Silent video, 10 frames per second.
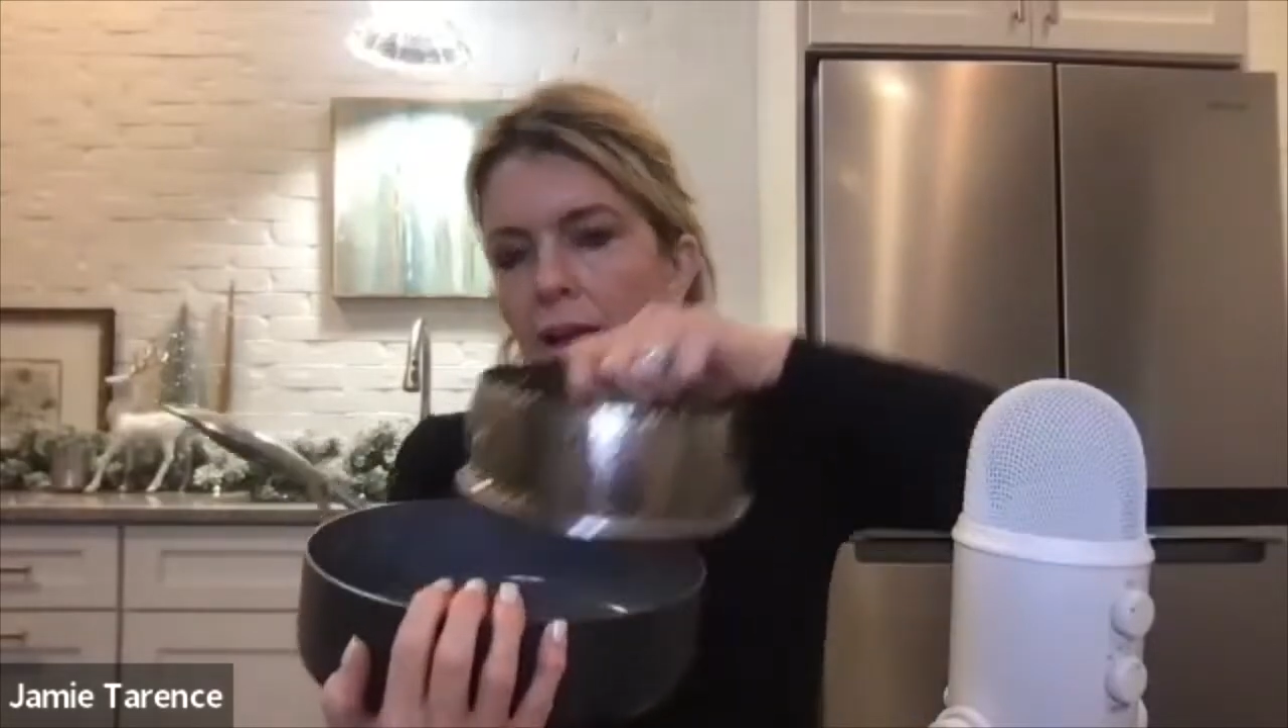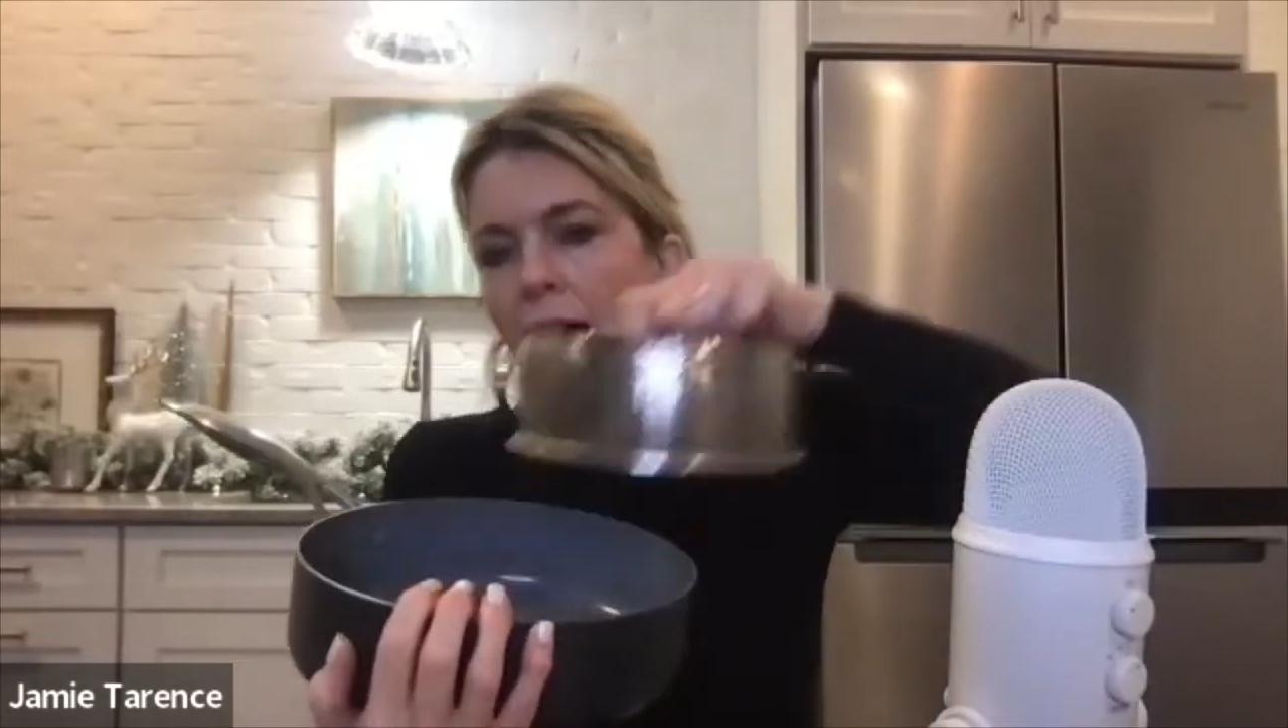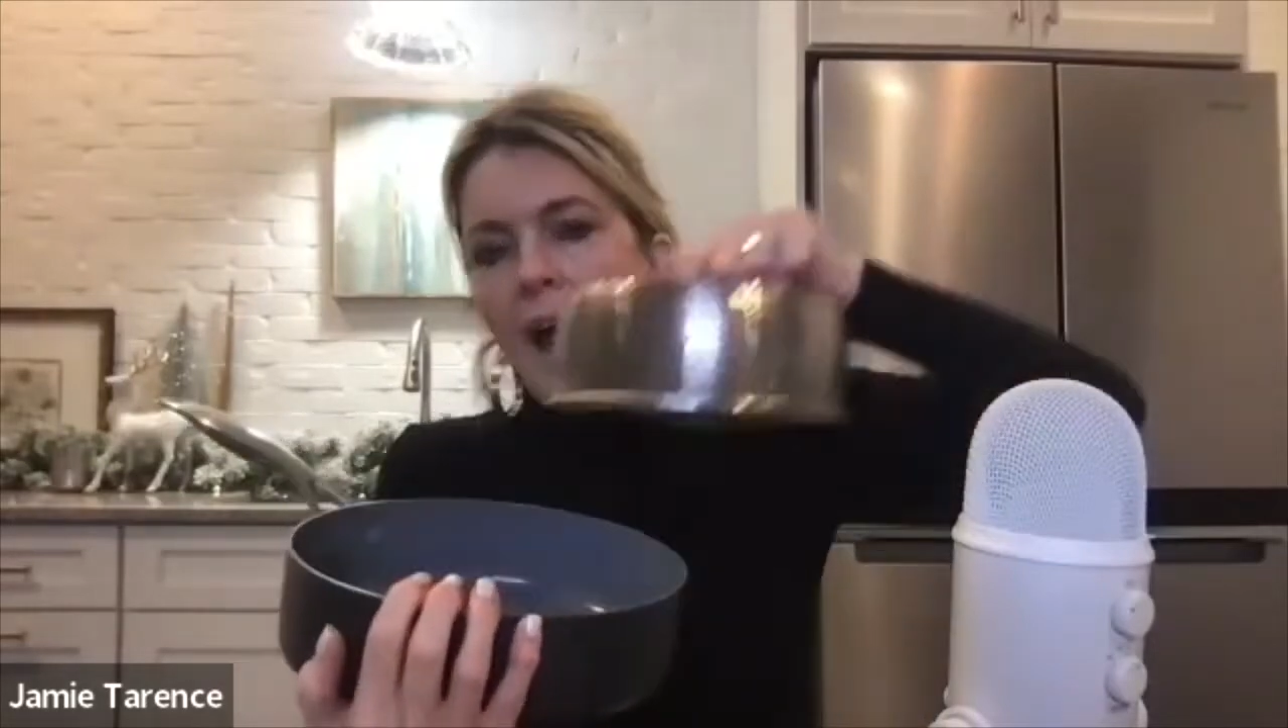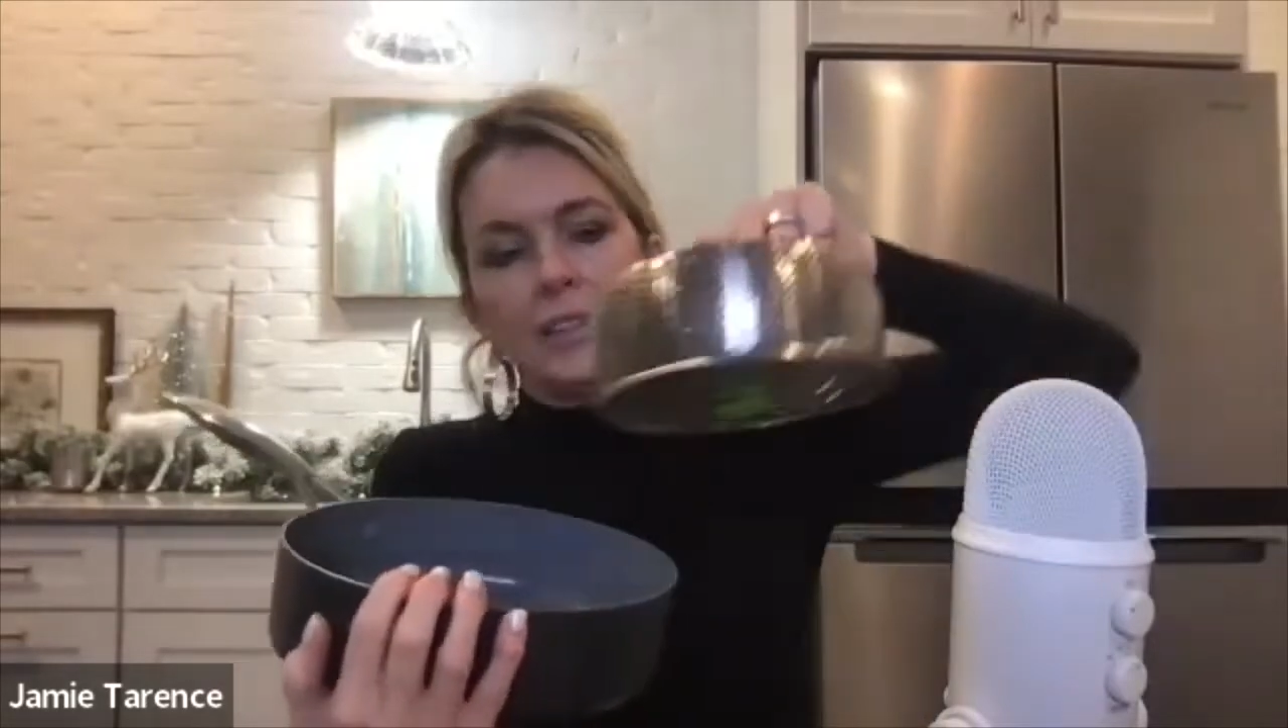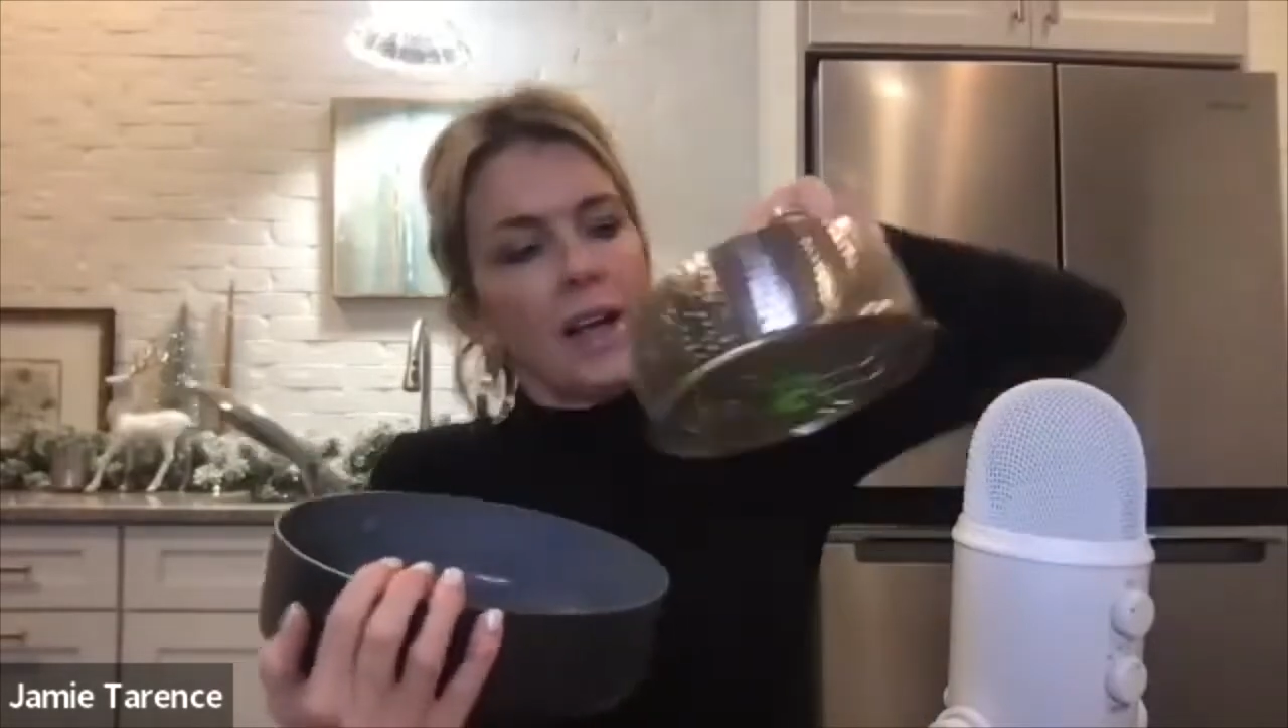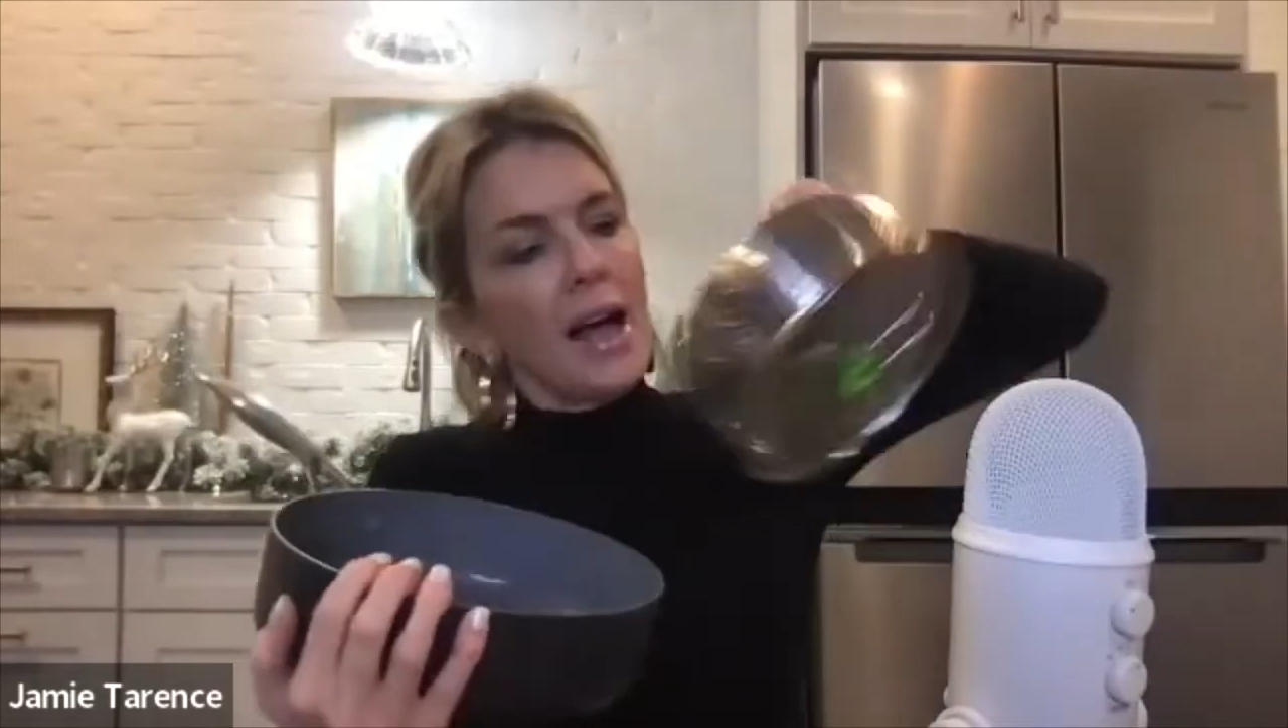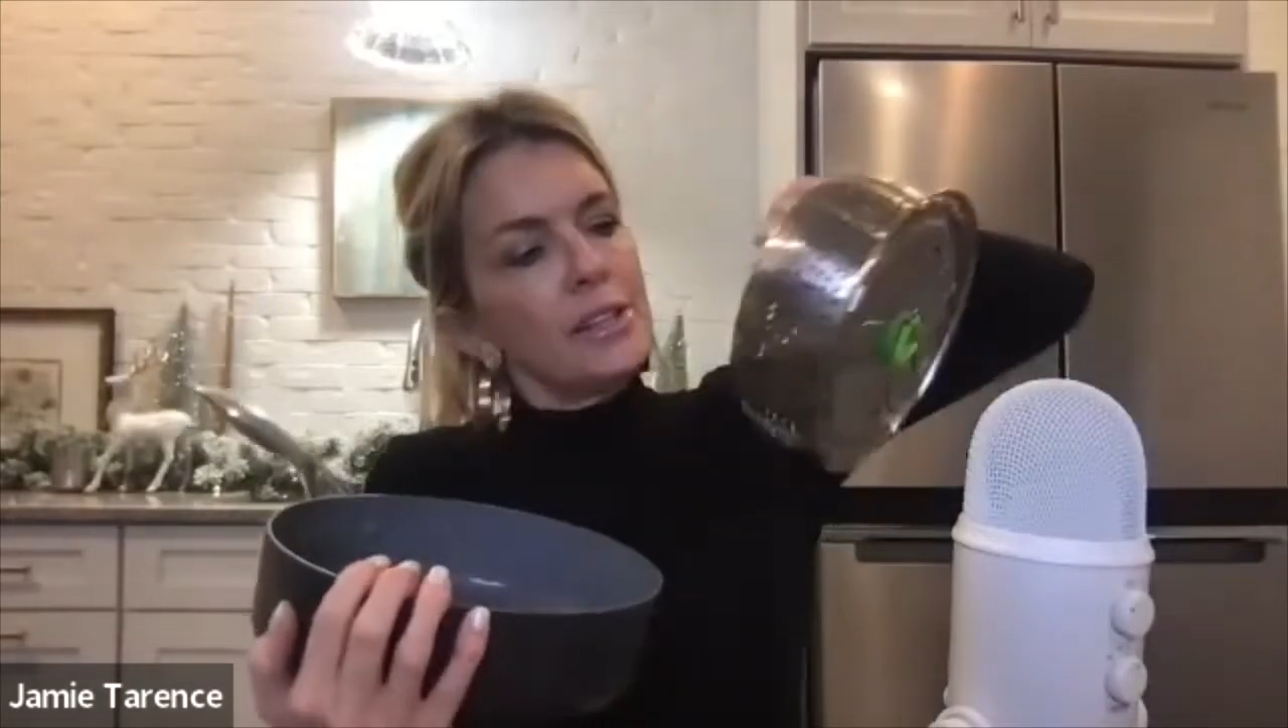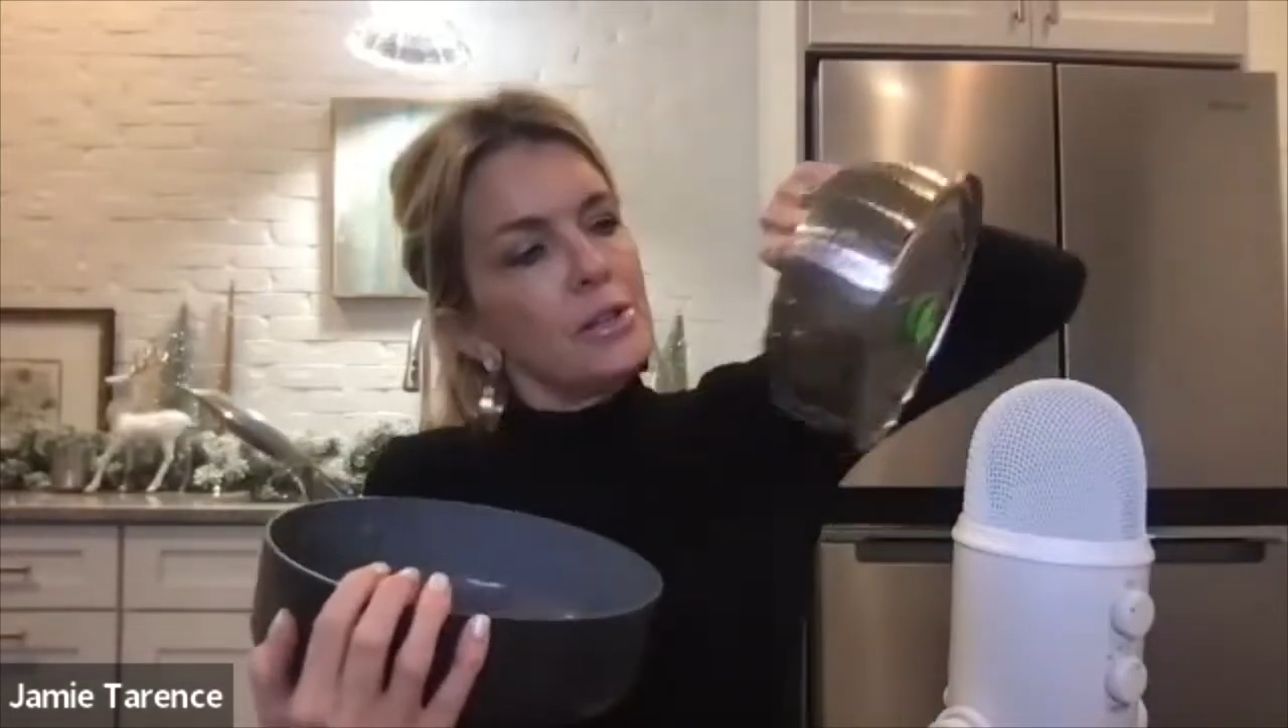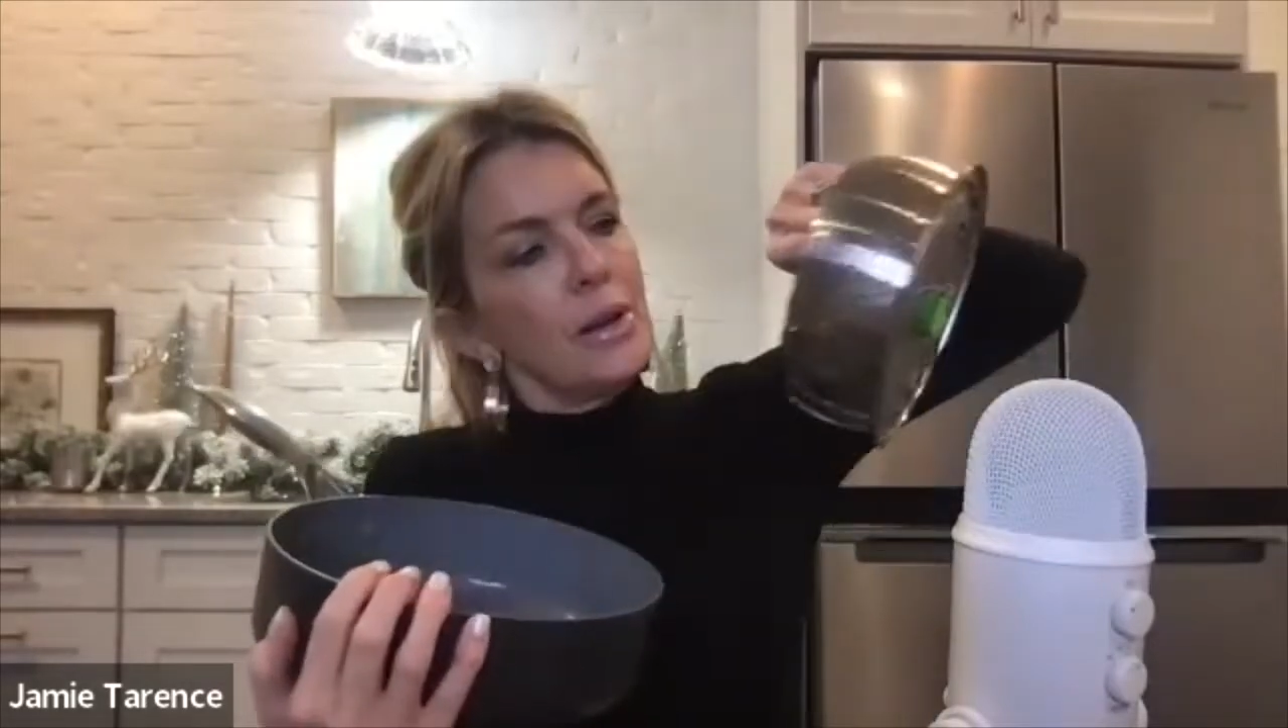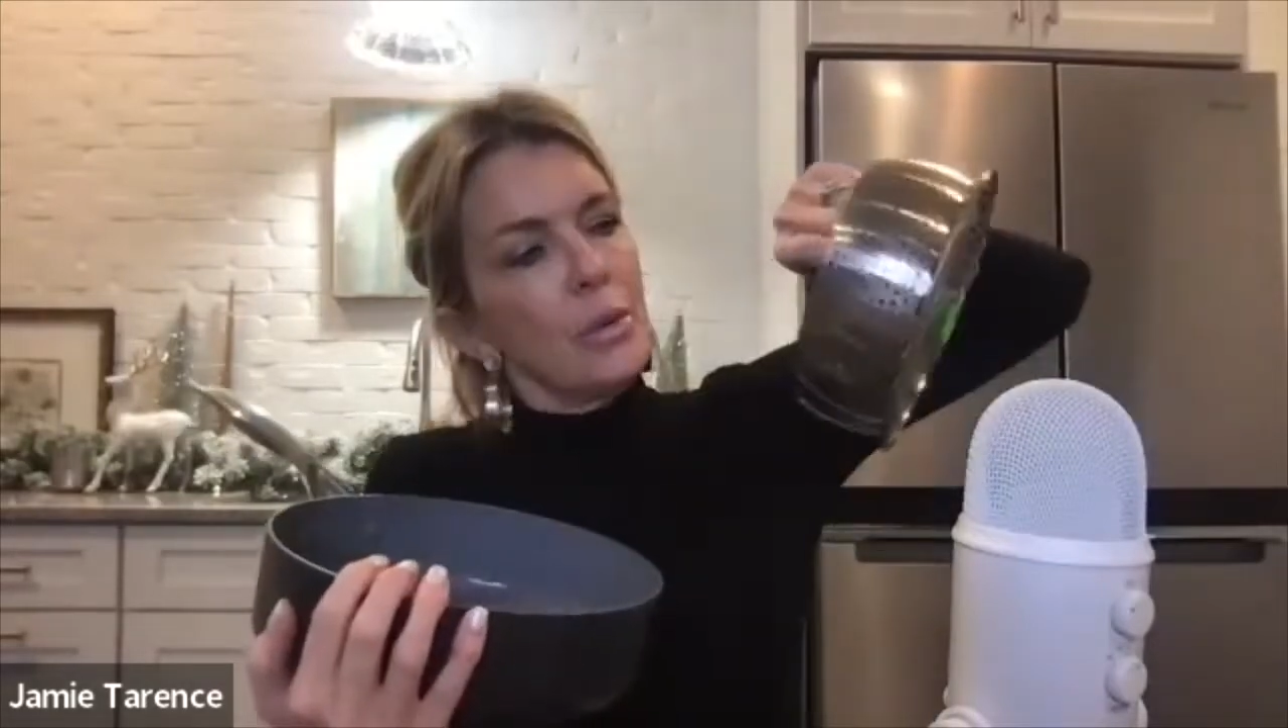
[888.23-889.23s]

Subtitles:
I do it